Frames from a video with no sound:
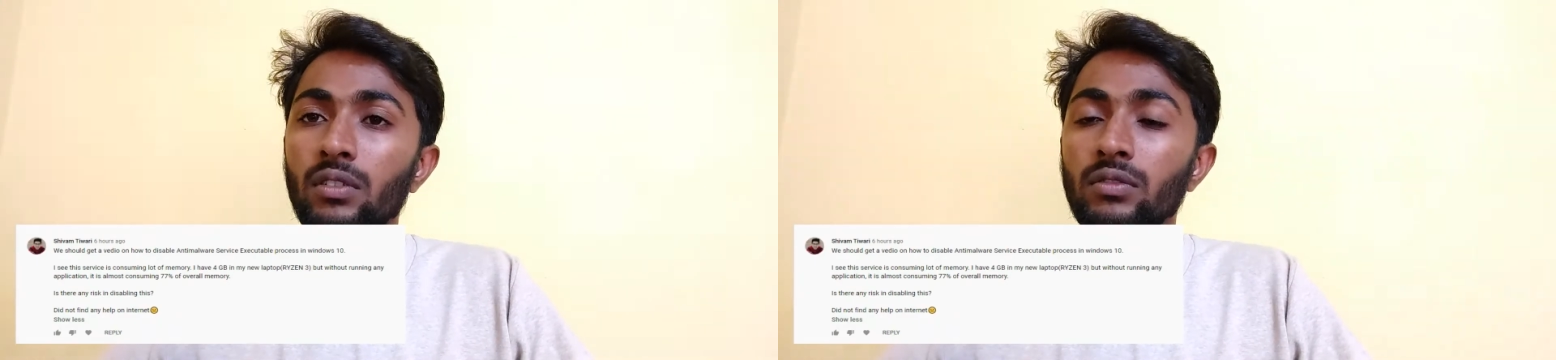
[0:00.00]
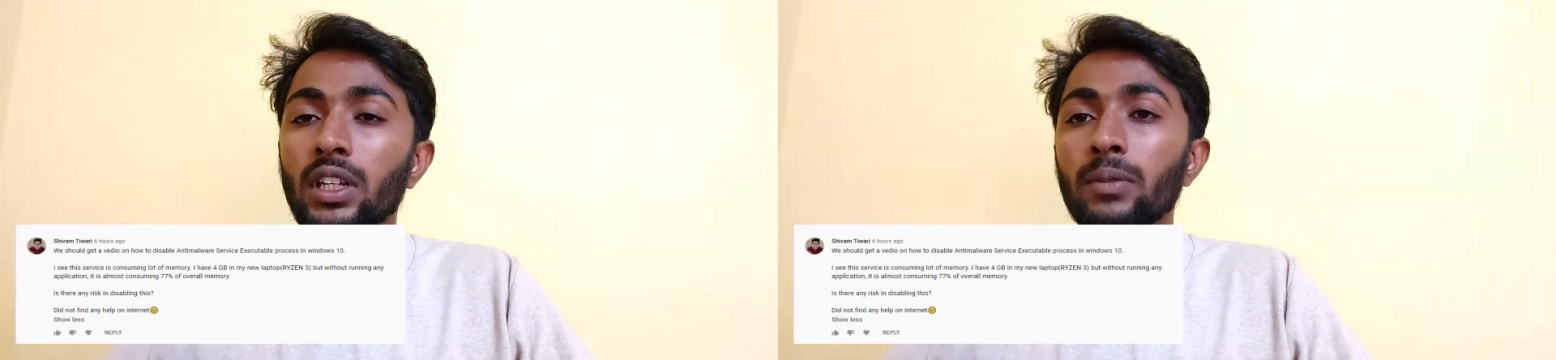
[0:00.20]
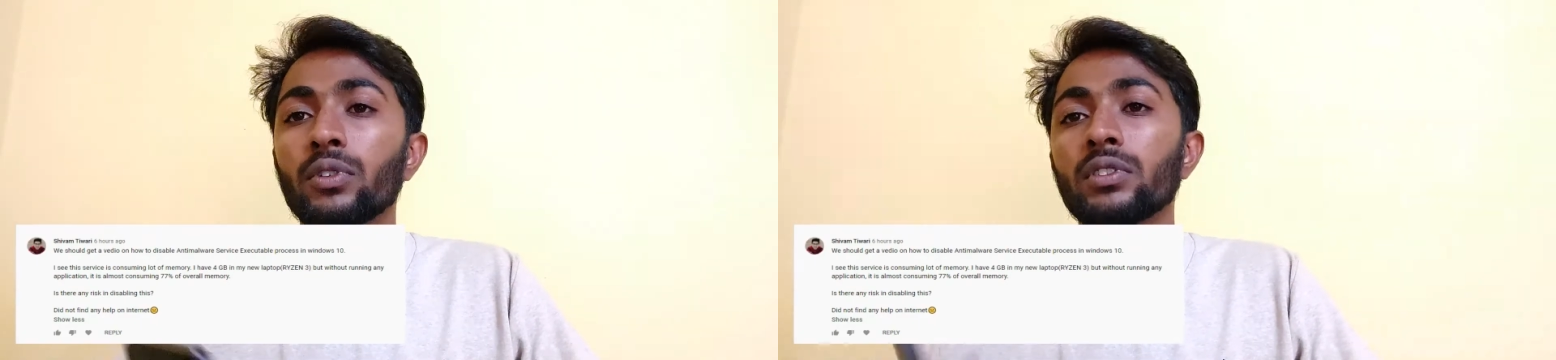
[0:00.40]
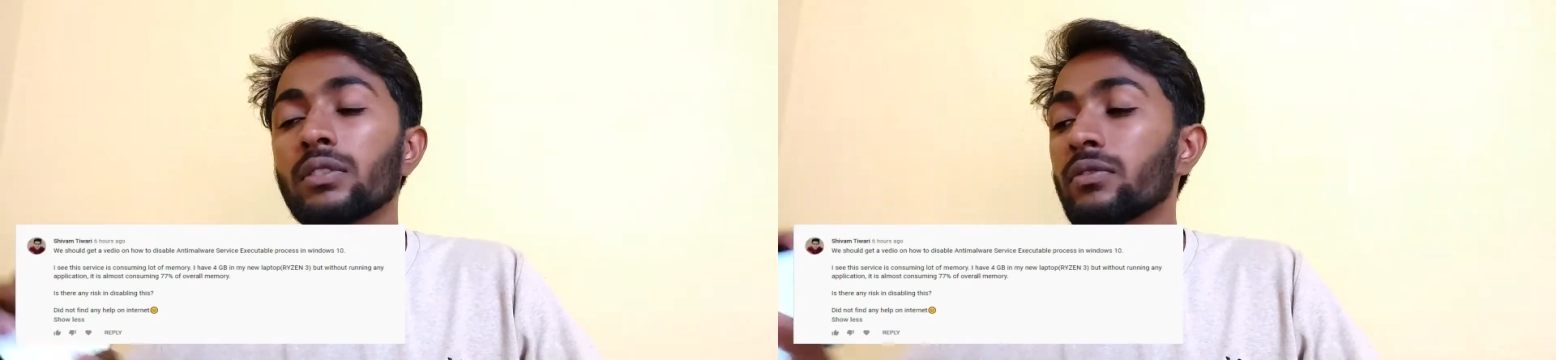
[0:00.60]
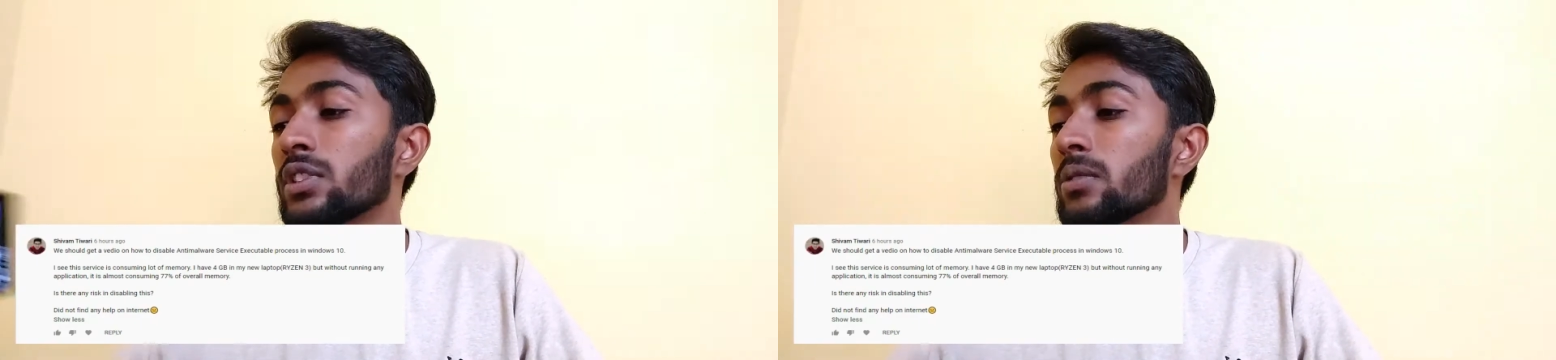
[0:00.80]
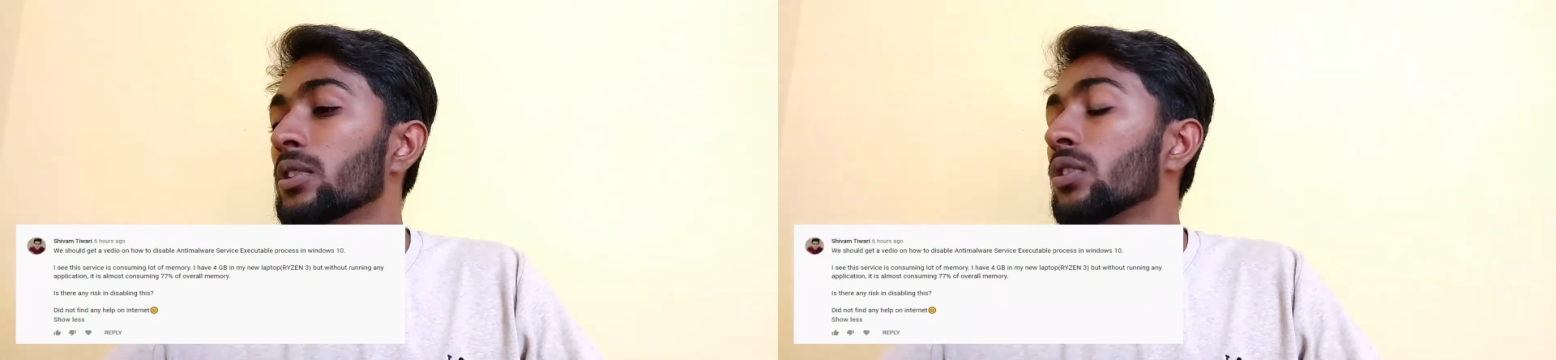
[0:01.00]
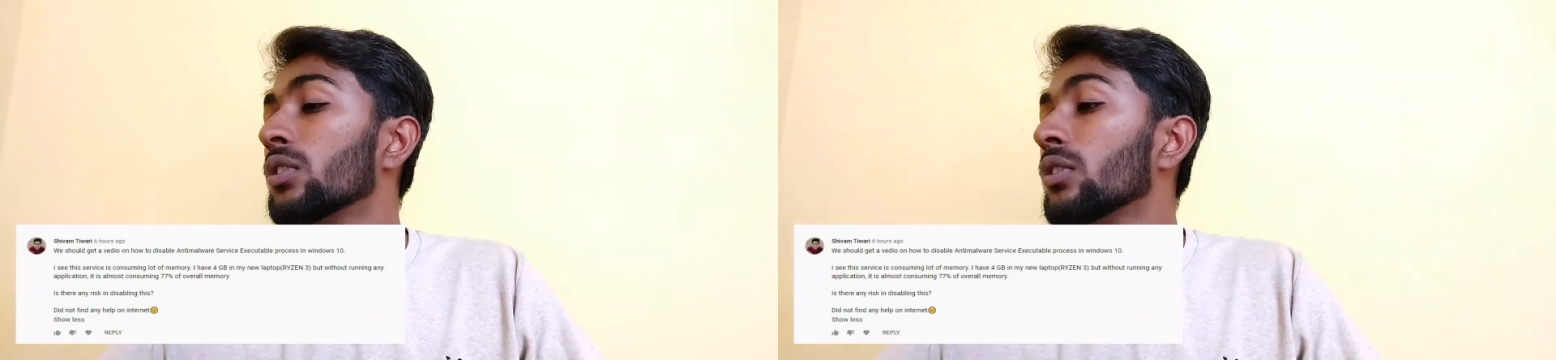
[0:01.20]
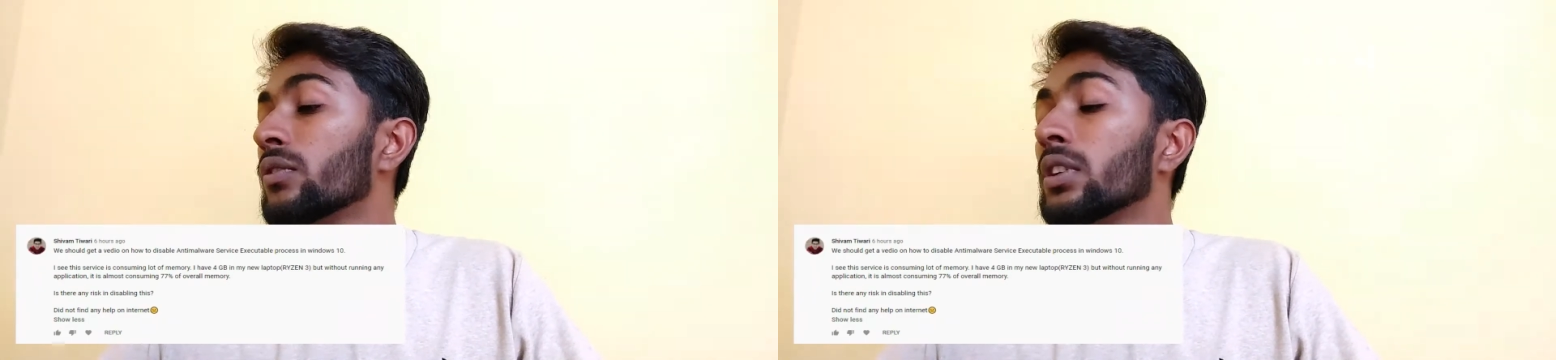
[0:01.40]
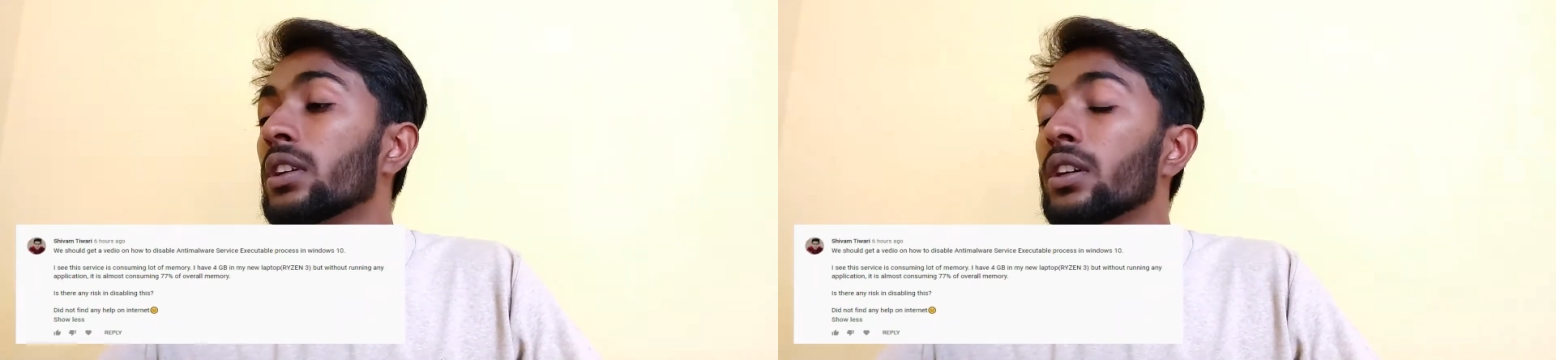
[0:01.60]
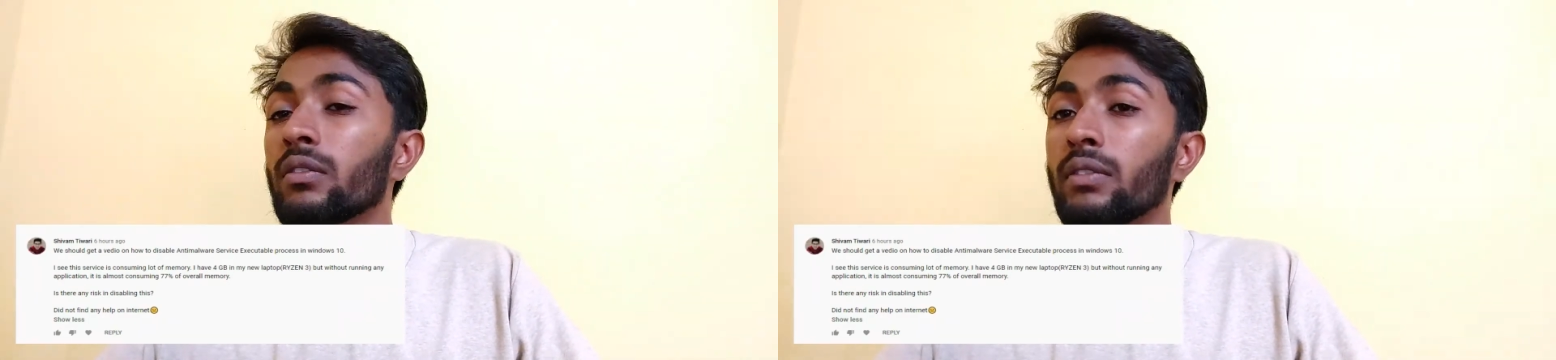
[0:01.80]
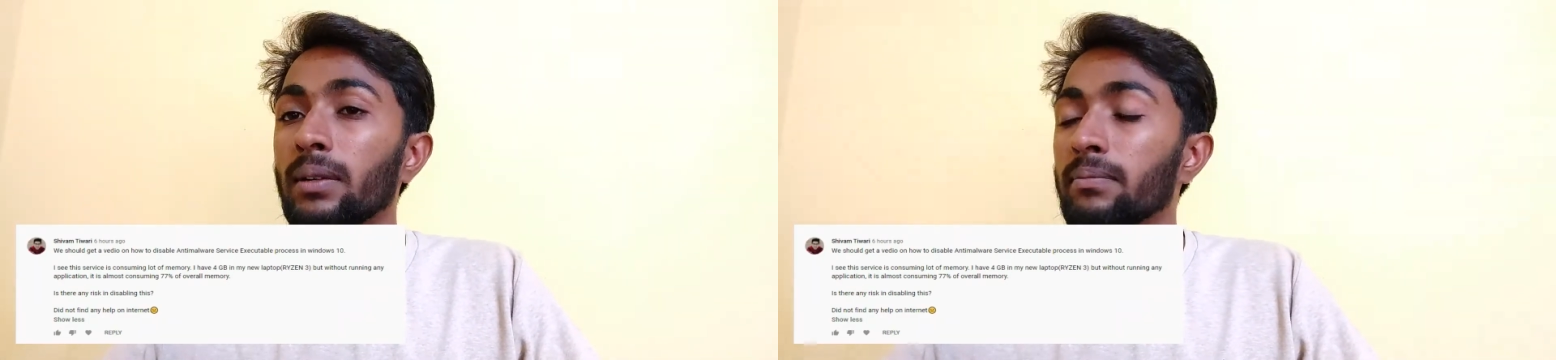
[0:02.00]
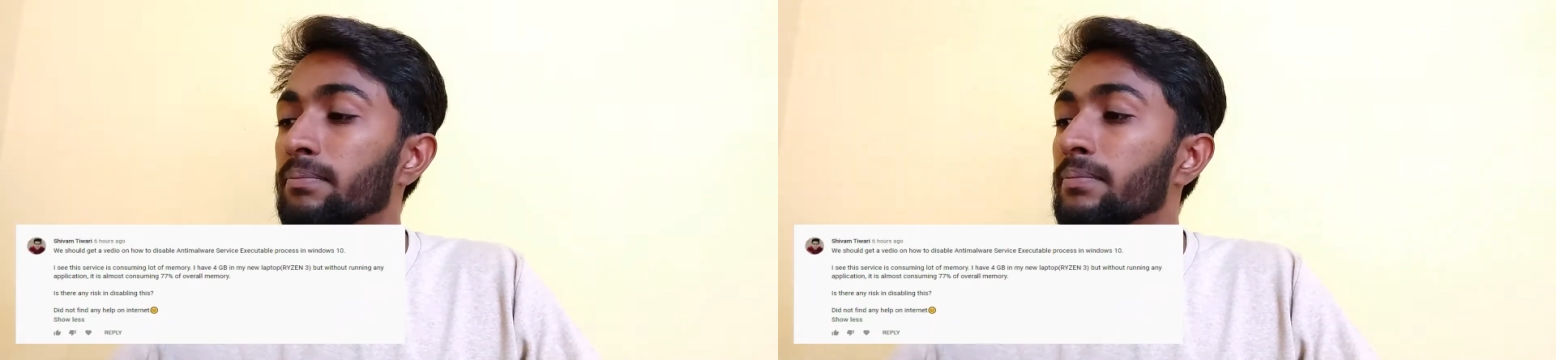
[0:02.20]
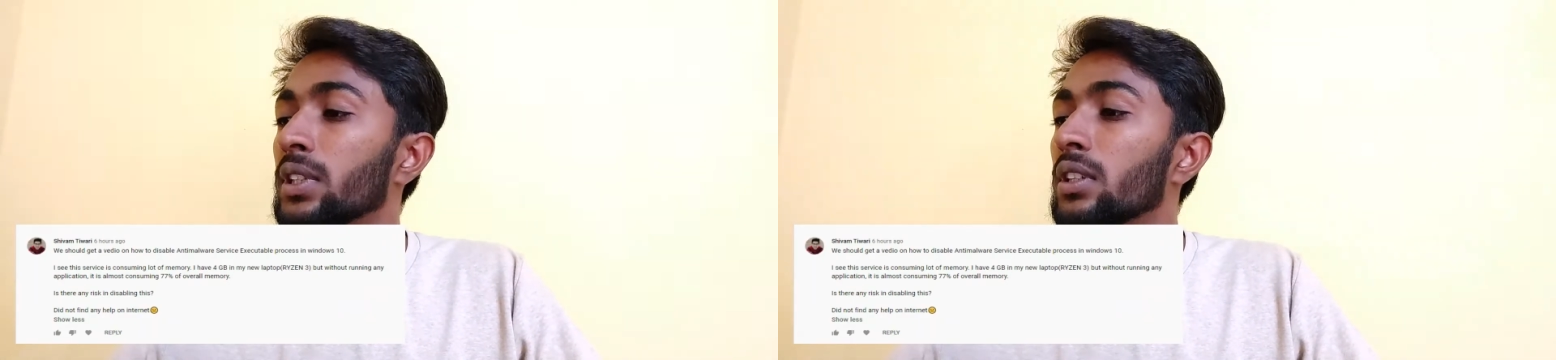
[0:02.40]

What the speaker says: around 3.7 GB of RAM.